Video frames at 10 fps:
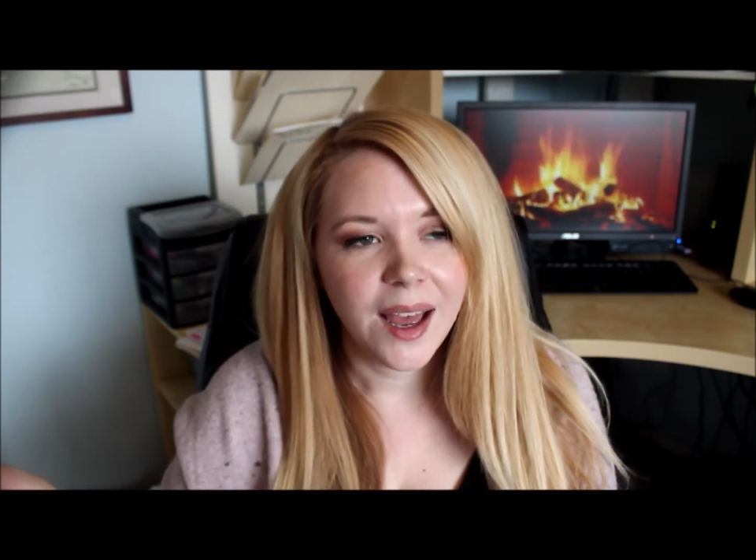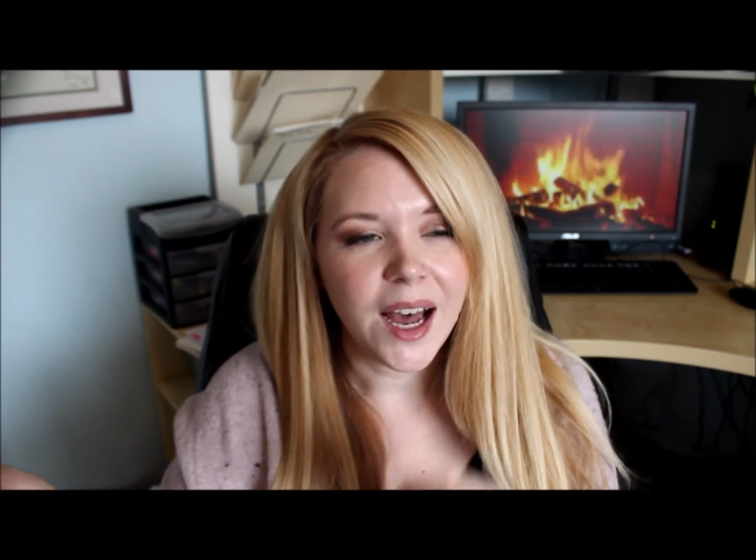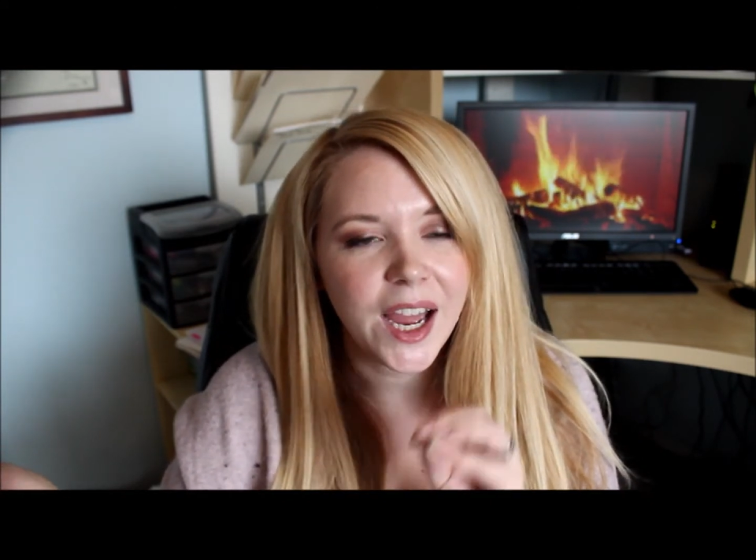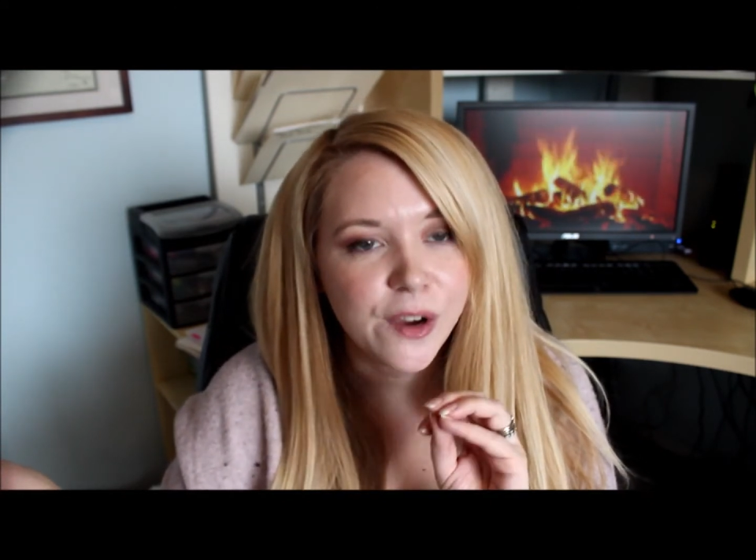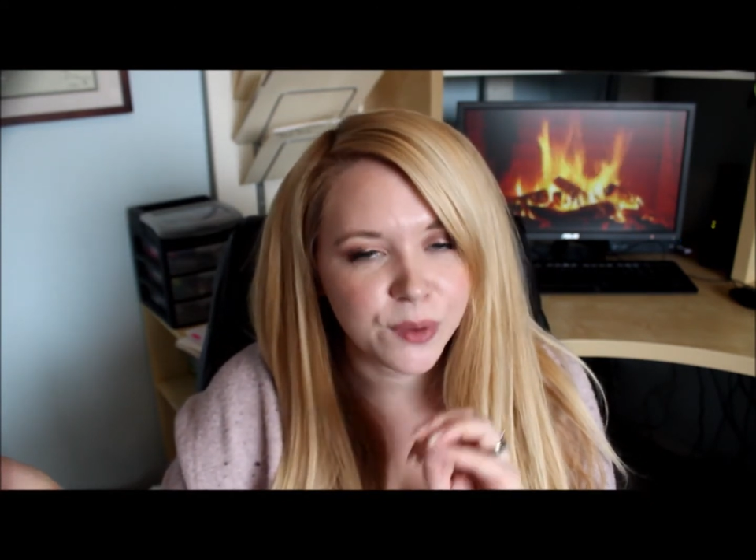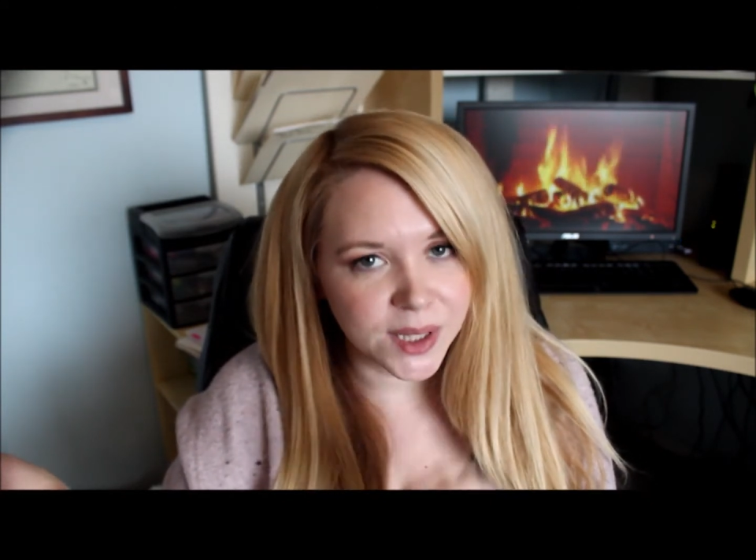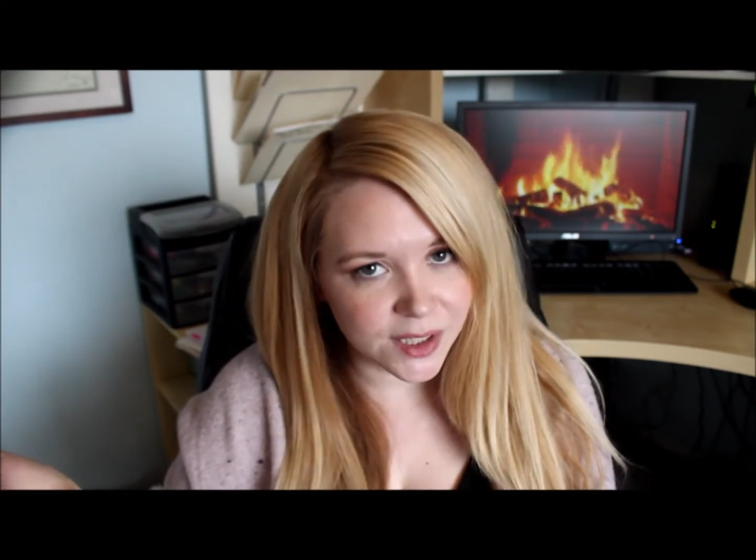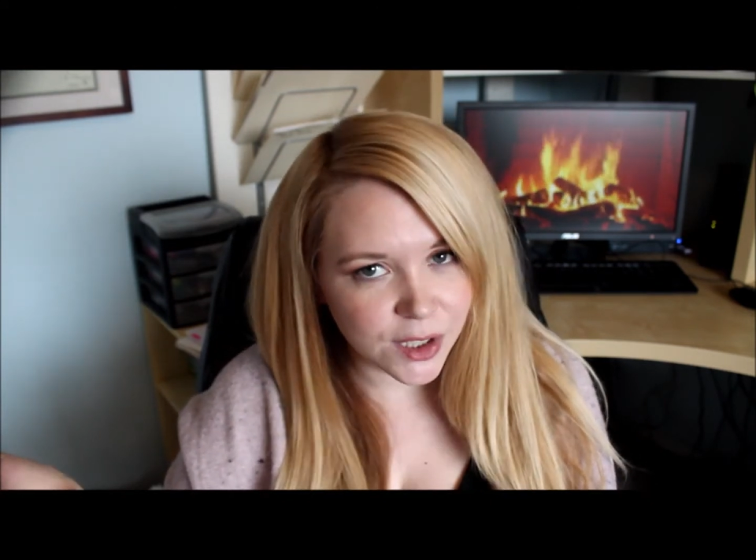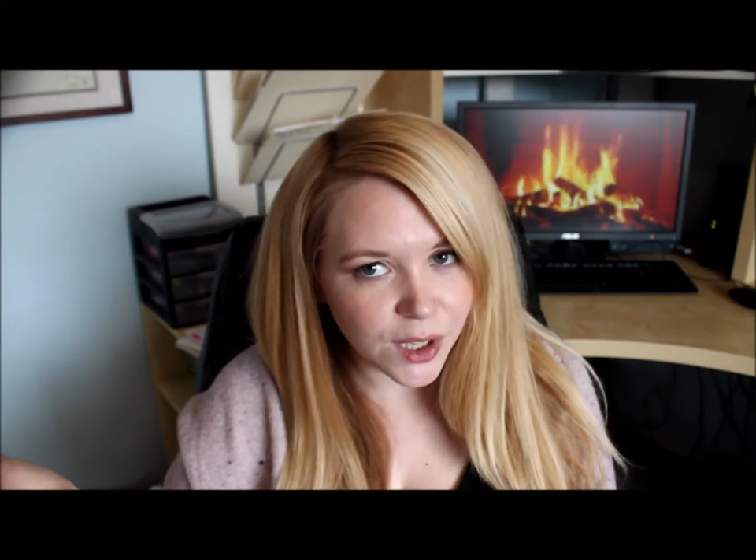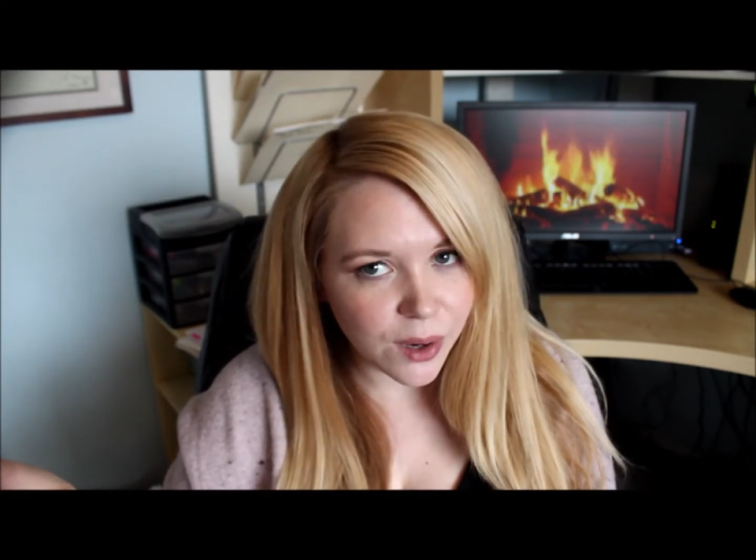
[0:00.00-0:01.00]
I have one
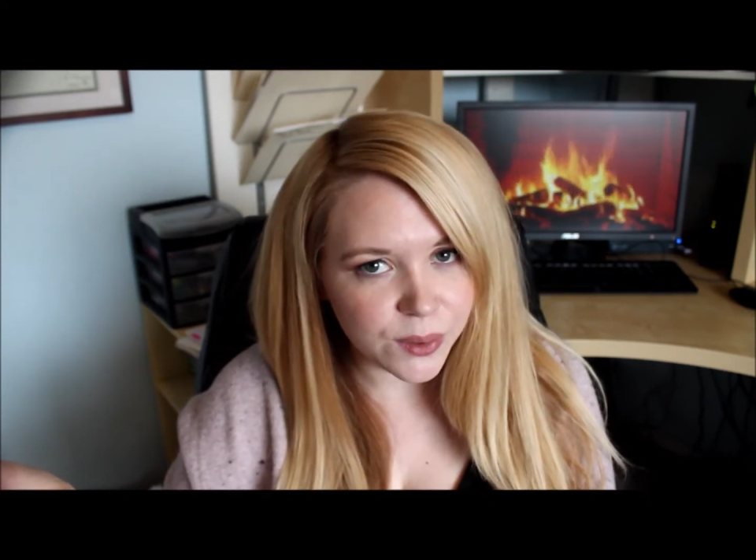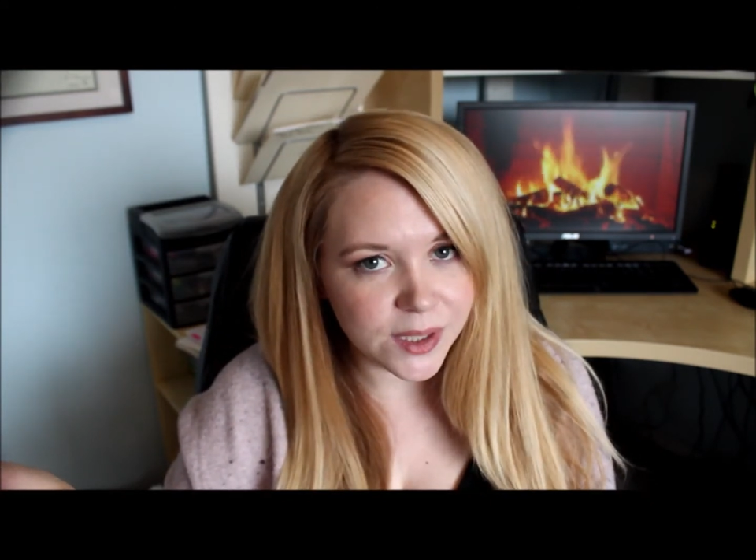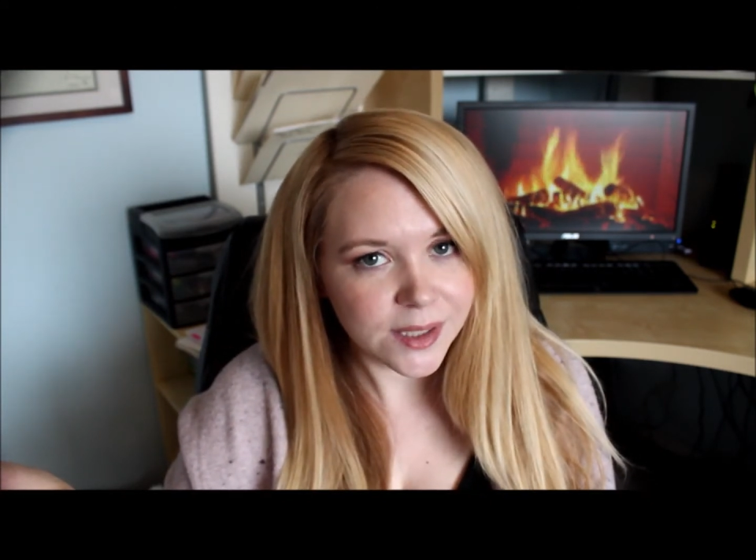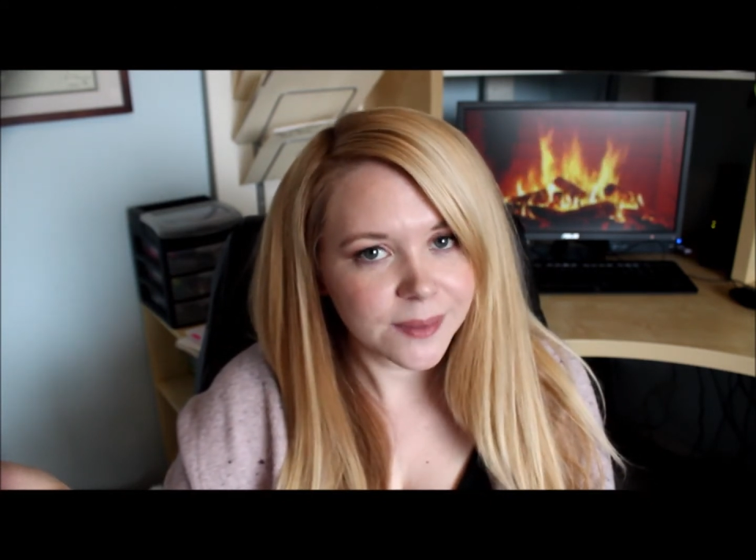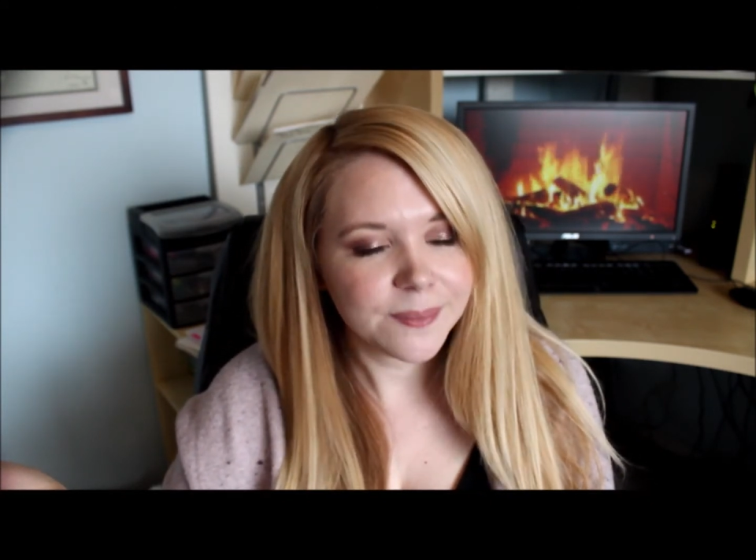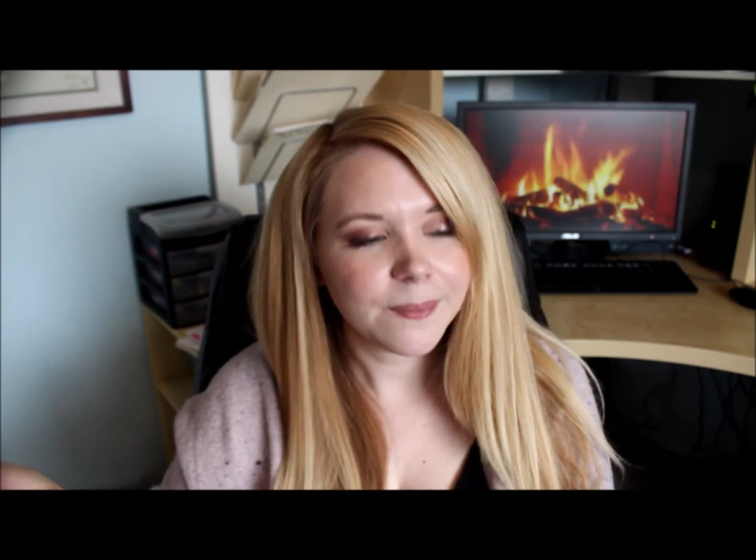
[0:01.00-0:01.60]
that's close,